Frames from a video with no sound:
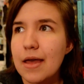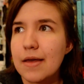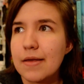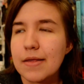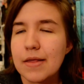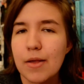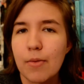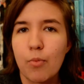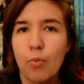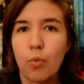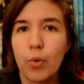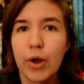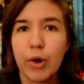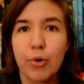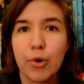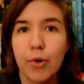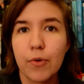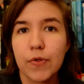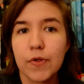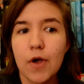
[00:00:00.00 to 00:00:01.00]
some
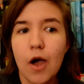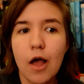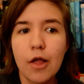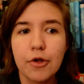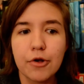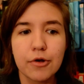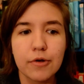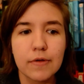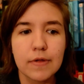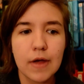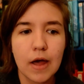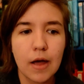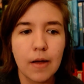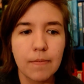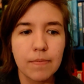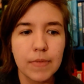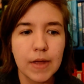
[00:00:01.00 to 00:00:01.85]
weirdo scholars, um,